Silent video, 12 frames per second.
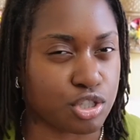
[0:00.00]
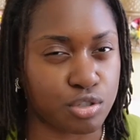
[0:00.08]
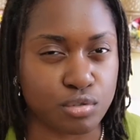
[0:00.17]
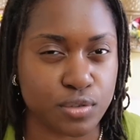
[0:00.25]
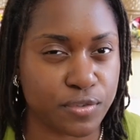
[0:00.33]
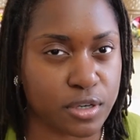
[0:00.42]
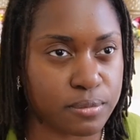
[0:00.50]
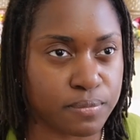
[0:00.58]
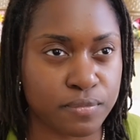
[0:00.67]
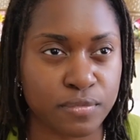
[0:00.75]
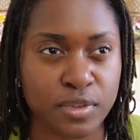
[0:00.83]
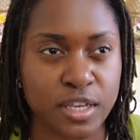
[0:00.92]
choose from.
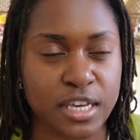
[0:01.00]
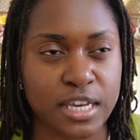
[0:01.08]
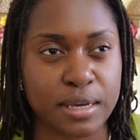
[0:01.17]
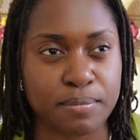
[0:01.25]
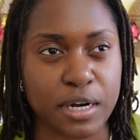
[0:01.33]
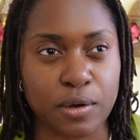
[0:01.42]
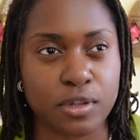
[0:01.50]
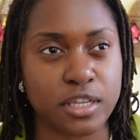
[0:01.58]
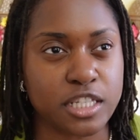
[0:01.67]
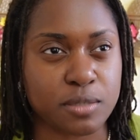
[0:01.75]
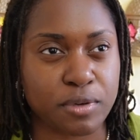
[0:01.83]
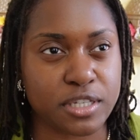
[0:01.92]
But I really
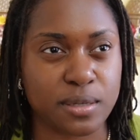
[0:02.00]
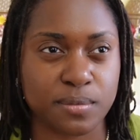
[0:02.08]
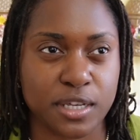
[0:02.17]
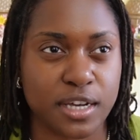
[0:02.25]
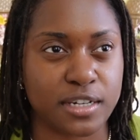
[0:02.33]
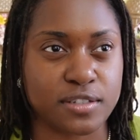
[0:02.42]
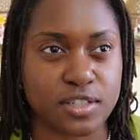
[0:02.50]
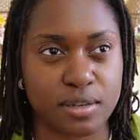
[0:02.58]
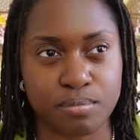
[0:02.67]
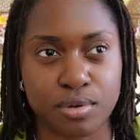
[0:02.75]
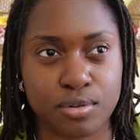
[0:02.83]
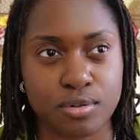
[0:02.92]
need to pick something kind of
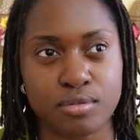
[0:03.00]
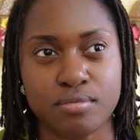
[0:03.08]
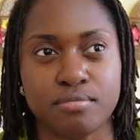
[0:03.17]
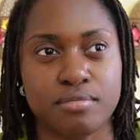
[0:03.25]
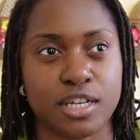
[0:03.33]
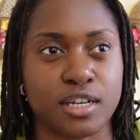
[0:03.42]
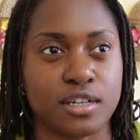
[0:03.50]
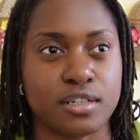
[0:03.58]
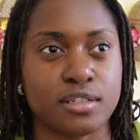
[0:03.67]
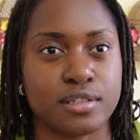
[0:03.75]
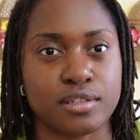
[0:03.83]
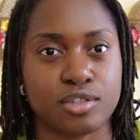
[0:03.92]
simple
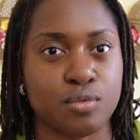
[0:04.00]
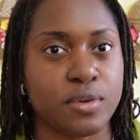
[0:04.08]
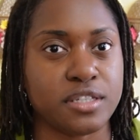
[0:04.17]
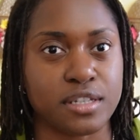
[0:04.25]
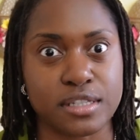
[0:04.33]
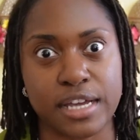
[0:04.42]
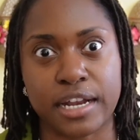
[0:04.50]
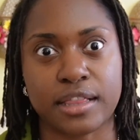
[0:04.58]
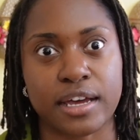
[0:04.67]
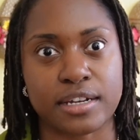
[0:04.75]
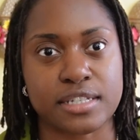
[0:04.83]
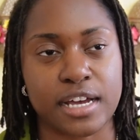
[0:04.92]
because 2 weeks is not a
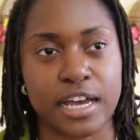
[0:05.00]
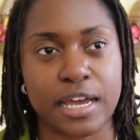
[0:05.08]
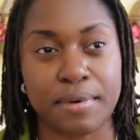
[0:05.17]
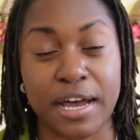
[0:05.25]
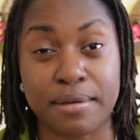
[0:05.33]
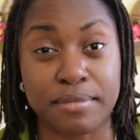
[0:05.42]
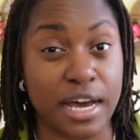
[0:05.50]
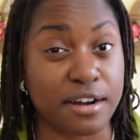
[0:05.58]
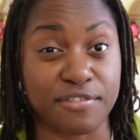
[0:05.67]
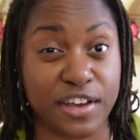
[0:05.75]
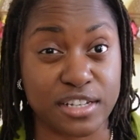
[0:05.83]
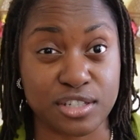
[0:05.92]
lot of time. I am not a
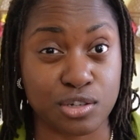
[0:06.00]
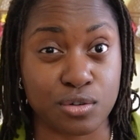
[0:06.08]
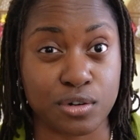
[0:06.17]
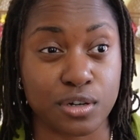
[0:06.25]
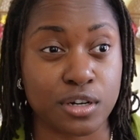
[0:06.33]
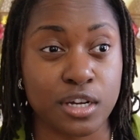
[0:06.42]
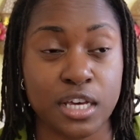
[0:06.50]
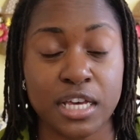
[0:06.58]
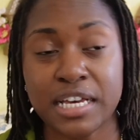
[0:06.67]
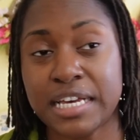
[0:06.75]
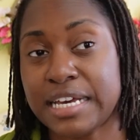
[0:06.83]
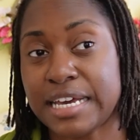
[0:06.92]
fast sewer.
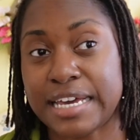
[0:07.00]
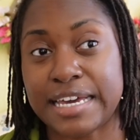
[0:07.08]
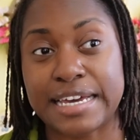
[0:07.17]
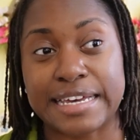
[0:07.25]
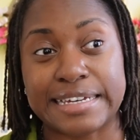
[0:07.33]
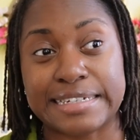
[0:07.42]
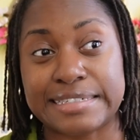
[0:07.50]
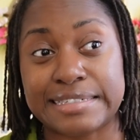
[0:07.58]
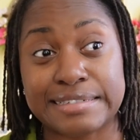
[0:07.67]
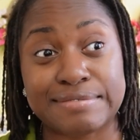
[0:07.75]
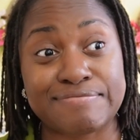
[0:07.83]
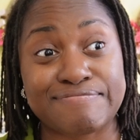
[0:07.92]

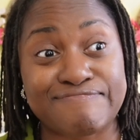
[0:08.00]
And